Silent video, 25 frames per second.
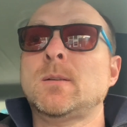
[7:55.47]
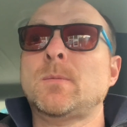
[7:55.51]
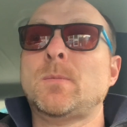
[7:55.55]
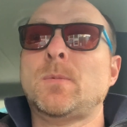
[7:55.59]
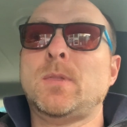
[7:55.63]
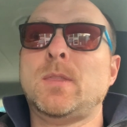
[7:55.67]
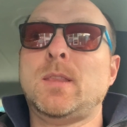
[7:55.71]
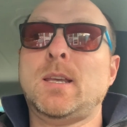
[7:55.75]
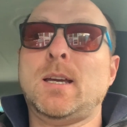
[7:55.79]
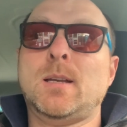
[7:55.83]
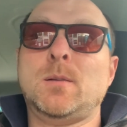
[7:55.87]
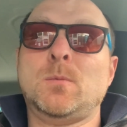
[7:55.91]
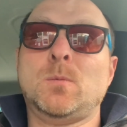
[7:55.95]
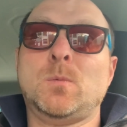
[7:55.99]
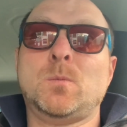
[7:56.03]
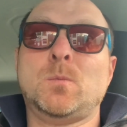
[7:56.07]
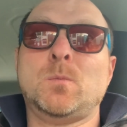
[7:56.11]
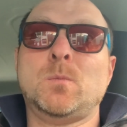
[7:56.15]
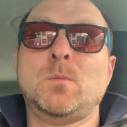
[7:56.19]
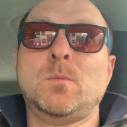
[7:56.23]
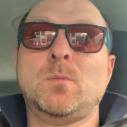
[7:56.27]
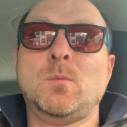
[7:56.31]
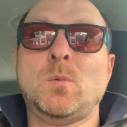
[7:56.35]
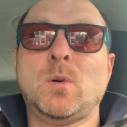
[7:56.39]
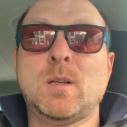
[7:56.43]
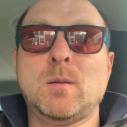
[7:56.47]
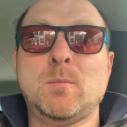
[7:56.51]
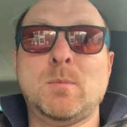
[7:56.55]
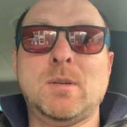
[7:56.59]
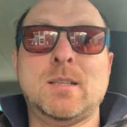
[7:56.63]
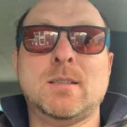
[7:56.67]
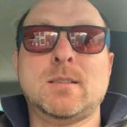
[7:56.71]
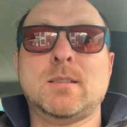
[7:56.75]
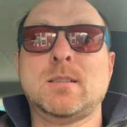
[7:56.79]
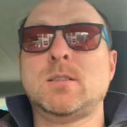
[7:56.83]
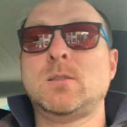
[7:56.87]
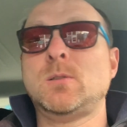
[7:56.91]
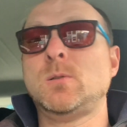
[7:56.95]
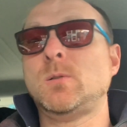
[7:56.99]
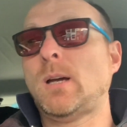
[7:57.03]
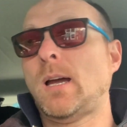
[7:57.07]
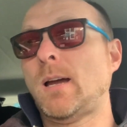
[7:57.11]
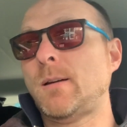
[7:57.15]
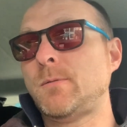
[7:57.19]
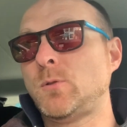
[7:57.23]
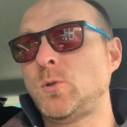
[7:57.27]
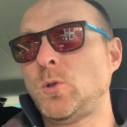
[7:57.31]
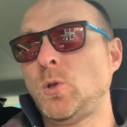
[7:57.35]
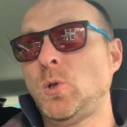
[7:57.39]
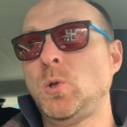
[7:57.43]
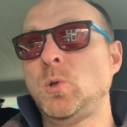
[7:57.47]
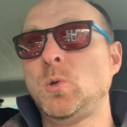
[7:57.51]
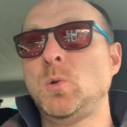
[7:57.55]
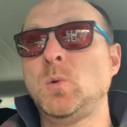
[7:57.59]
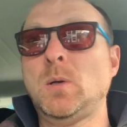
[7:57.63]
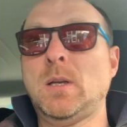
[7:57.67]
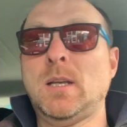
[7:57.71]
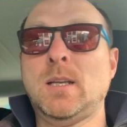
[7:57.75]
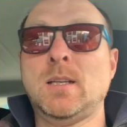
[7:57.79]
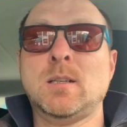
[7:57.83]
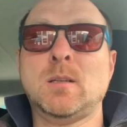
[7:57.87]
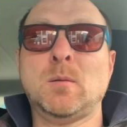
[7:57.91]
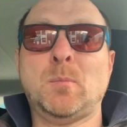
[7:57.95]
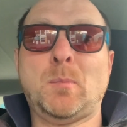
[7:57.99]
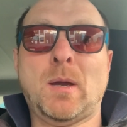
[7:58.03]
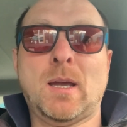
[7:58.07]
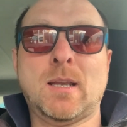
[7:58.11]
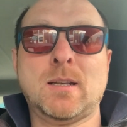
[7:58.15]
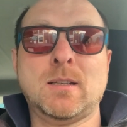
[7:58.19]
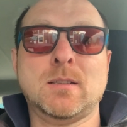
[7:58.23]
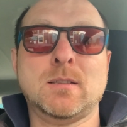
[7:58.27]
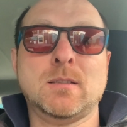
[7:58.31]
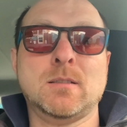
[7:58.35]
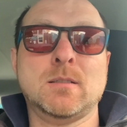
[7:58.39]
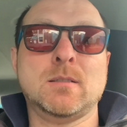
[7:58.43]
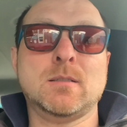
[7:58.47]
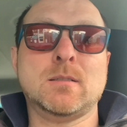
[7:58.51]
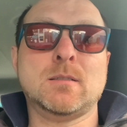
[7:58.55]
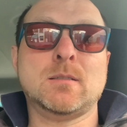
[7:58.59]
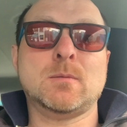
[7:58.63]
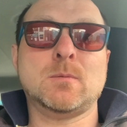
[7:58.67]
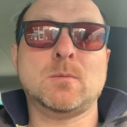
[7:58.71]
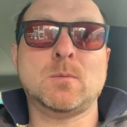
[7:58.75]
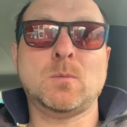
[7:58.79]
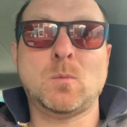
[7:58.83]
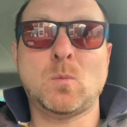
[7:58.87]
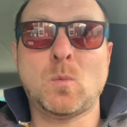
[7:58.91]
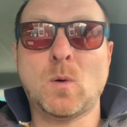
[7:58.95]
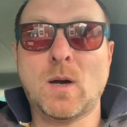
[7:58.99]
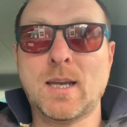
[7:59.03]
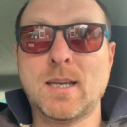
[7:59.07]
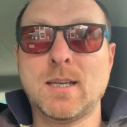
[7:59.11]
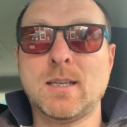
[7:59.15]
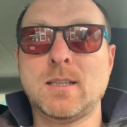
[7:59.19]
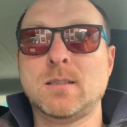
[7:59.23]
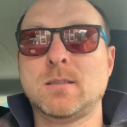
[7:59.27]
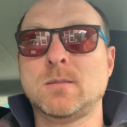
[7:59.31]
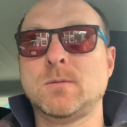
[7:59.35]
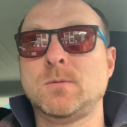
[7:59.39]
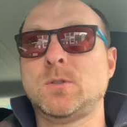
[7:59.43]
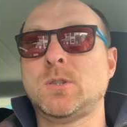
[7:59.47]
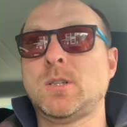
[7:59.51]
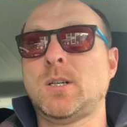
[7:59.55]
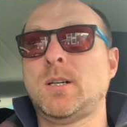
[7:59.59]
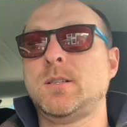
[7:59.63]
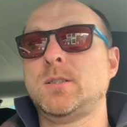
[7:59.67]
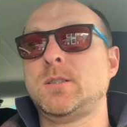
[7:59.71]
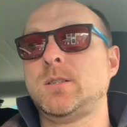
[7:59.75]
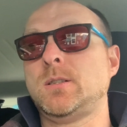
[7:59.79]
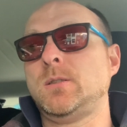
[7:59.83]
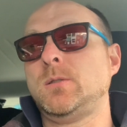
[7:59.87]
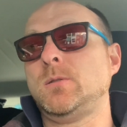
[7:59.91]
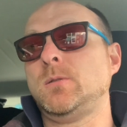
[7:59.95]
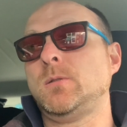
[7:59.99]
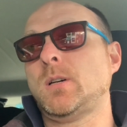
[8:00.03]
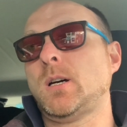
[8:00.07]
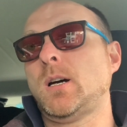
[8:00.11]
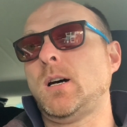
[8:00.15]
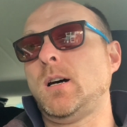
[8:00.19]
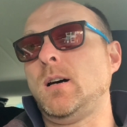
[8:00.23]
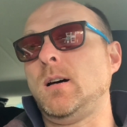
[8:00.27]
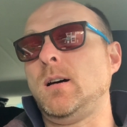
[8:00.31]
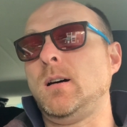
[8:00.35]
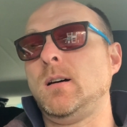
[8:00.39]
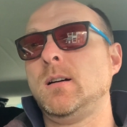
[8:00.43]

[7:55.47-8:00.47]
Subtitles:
then what it means is you have two independent ways of charging your car.